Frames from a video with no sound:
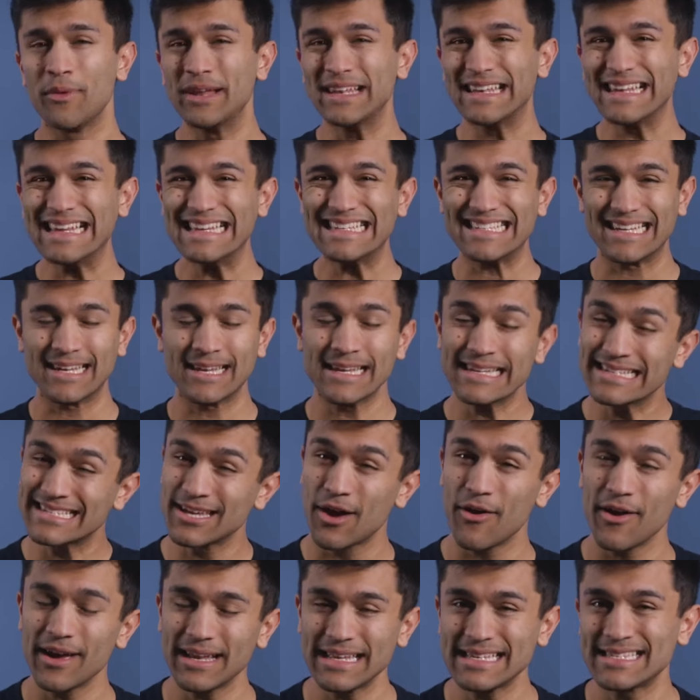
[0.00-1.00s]
we need an
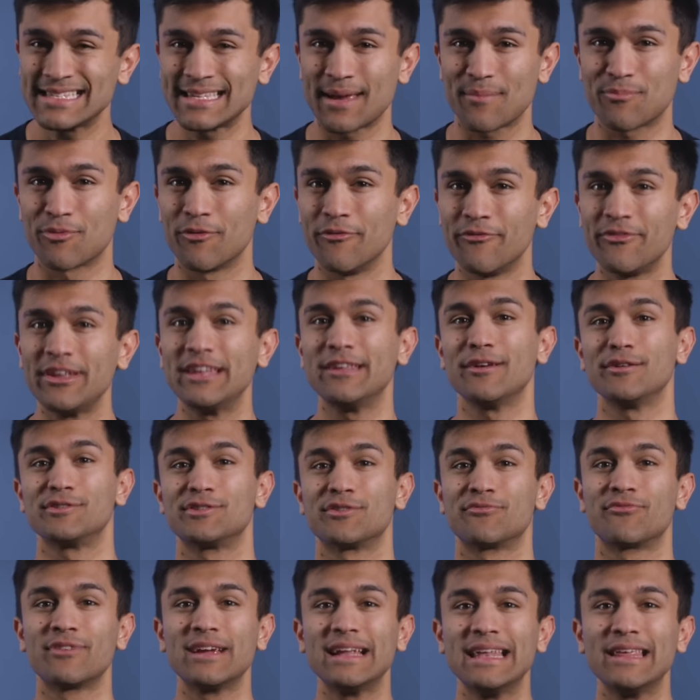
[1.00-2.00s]
entirely separate video
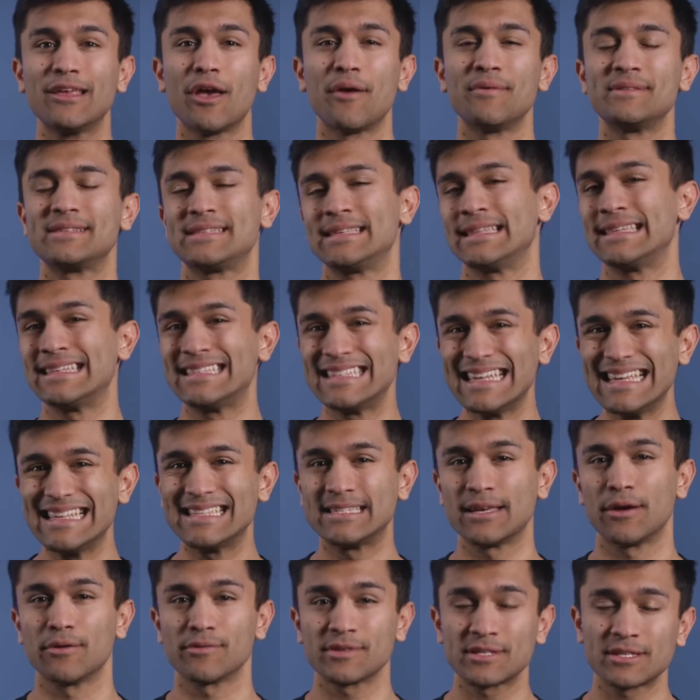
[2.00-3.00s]
to really go into the
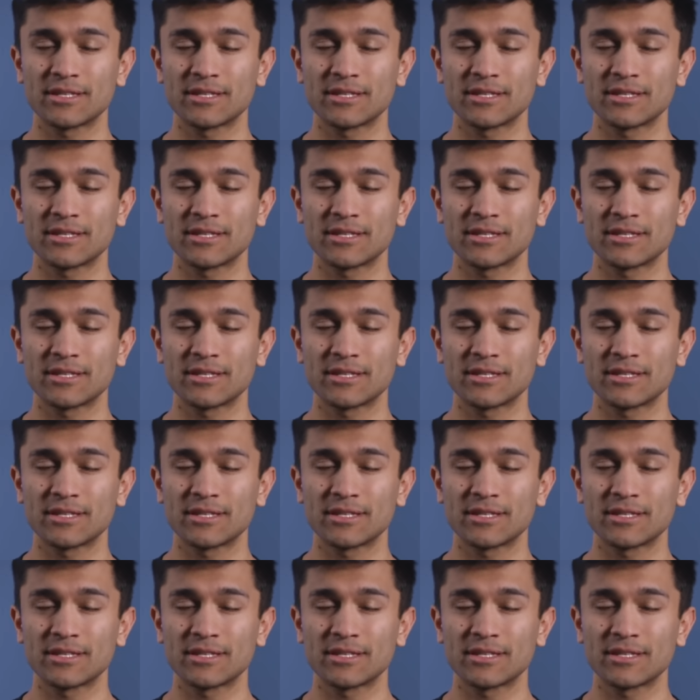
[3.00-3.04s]
detail,